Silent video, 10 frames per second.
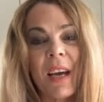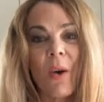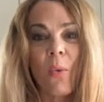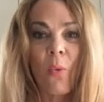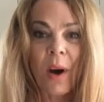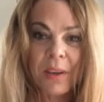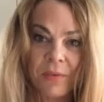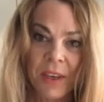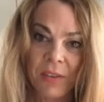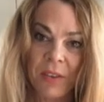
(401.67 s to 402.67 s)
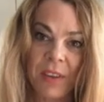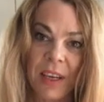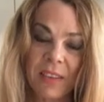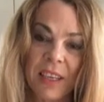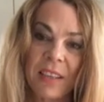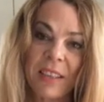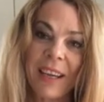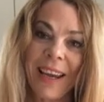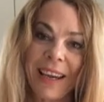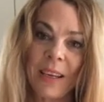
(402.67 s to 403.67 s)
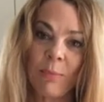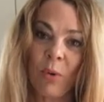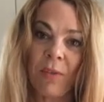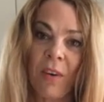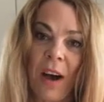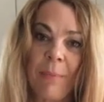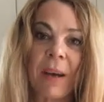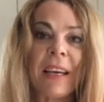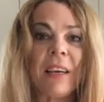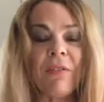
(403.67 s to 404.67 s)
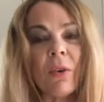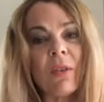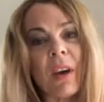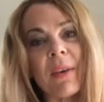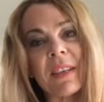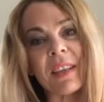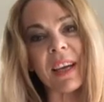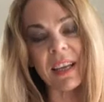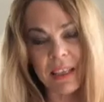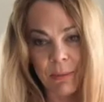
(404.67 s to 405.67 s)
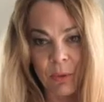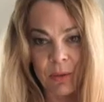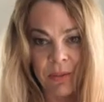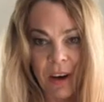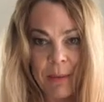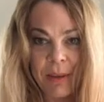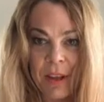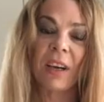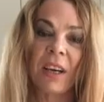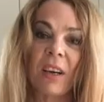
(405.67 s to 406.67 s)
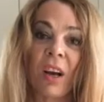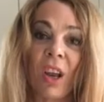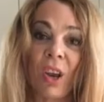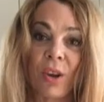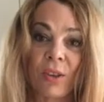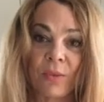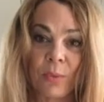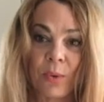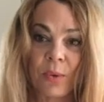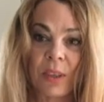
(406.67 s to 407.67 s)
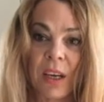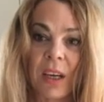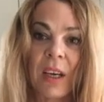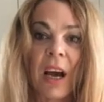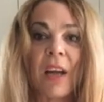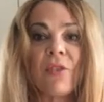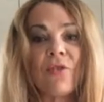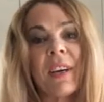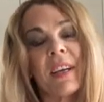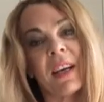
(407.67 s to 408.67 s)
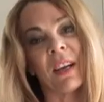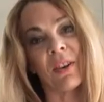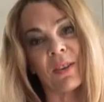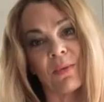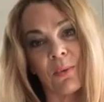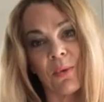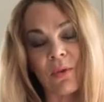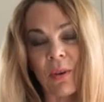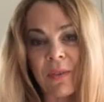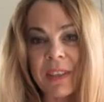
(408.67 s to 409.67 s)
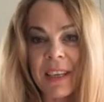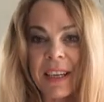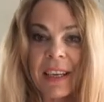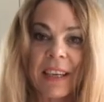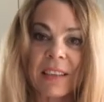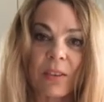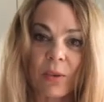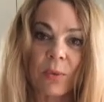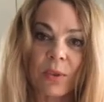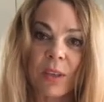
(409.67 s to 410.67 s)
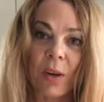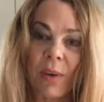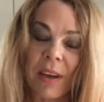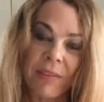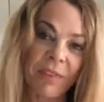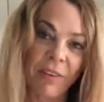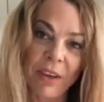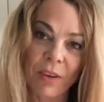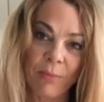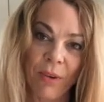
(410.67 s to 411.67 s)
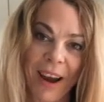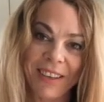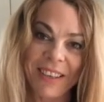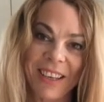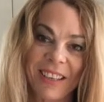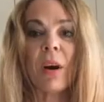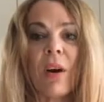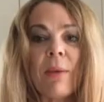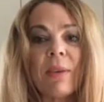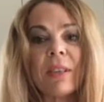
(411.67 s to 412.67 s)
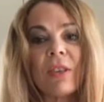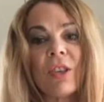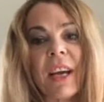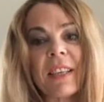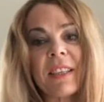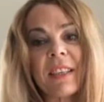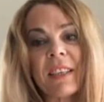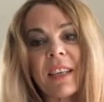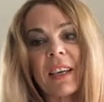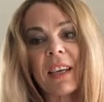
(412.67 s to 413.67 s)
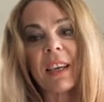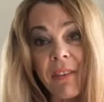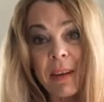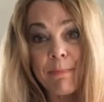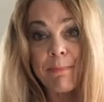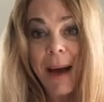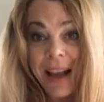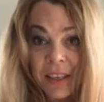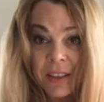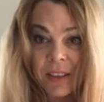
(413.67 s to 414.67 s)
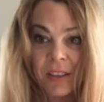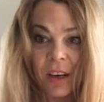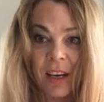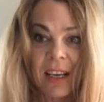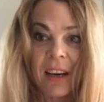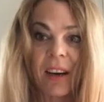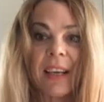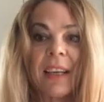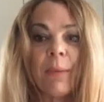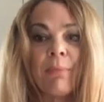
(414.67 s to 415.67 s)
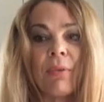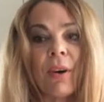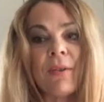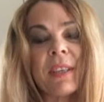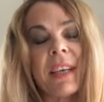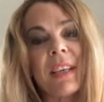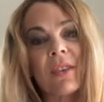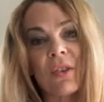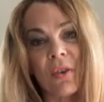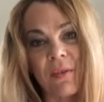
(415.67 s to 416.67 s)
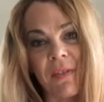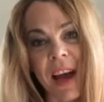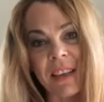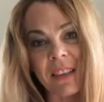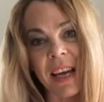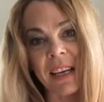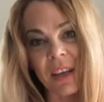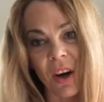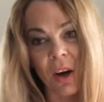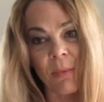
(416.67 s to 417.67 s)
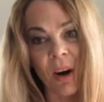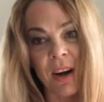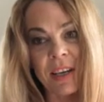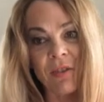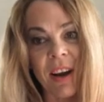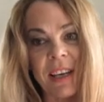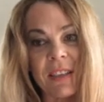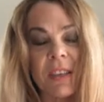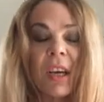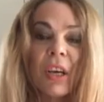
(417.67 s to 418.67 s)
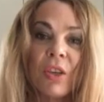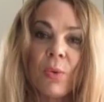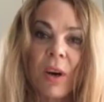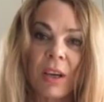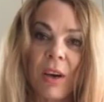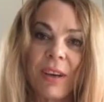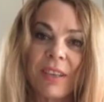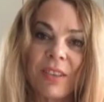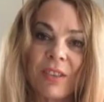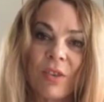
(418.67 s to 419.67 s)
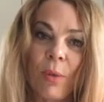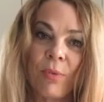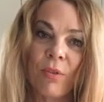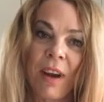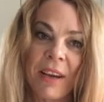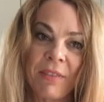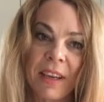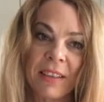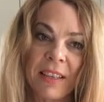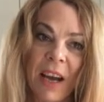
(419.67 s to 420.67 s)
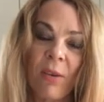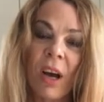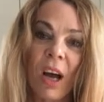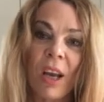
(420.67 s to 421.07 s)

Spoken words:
One of the other things is to eat more fibre. If you're going to eat more fibre, though, drink a lot of water. And drinking a lot of water obviously is also a very good practice. I would suggest a very balanced diet, i.e. proteins, good fats and carbohydrates. You are going to stop cravings. Now, a